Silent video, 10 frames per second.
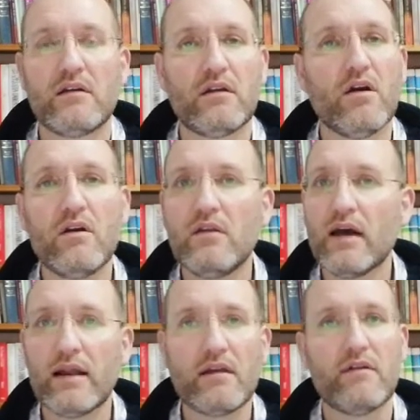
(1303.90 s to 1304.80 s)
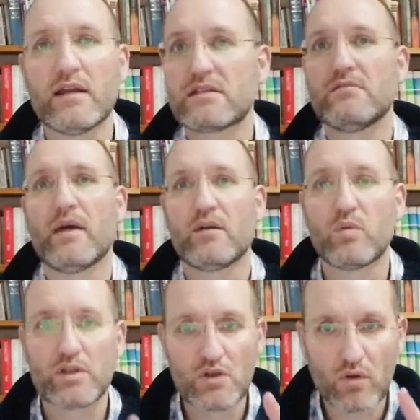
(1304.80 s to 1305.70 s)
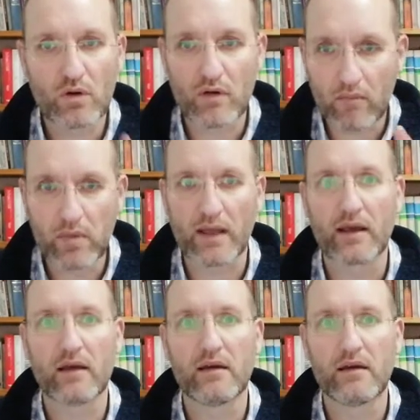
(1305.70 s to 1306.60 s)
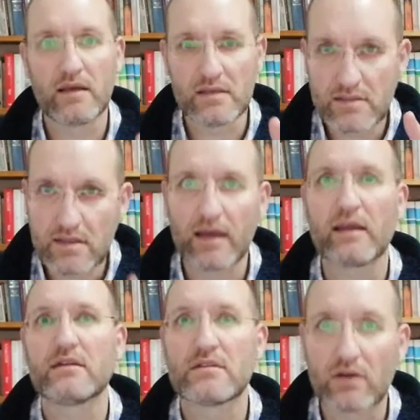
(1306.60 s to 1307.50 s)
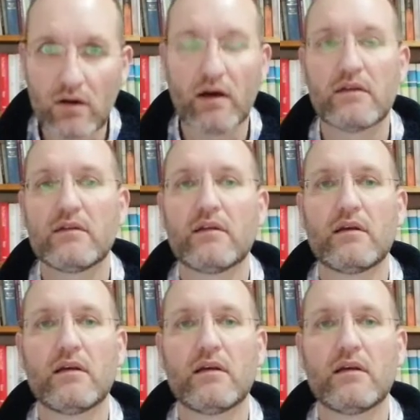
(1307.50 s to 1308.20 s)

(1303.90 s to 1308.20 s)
Don't underestimate what your grumbling is saying to God.